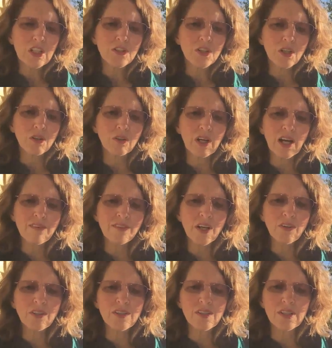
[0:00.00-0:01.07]
So I've
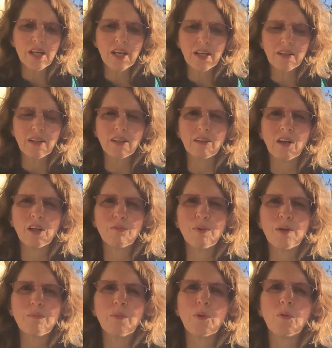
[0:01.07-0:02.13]
noticed that a lot of
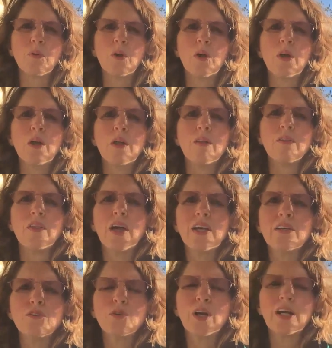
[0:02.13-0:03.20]
people,
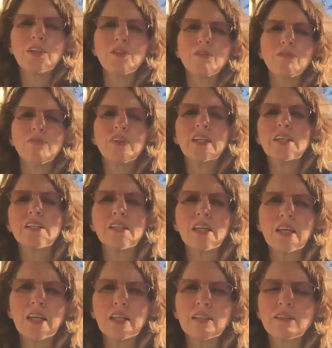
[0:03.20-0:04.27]
they try to fix
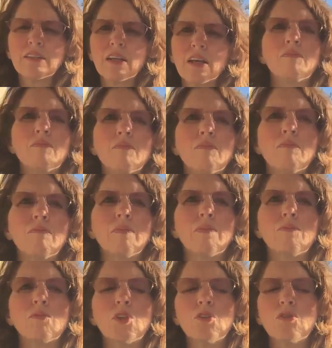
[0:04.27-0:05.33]
things
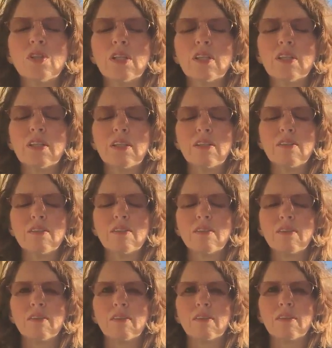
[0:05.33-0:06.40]
using these,
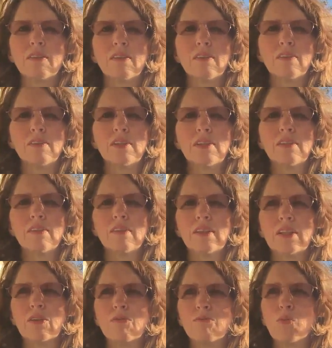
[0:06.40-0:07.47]

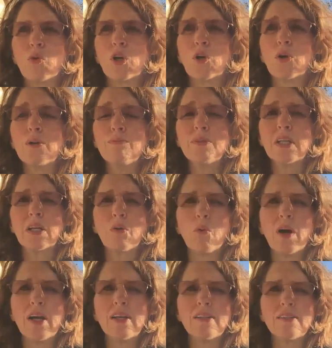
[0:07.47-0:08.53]
more cryptic
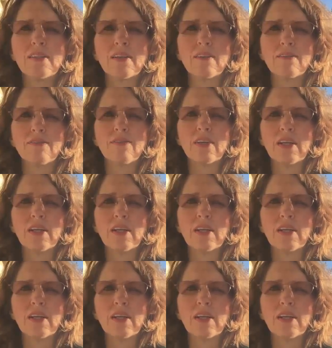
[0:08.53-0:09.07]
ways of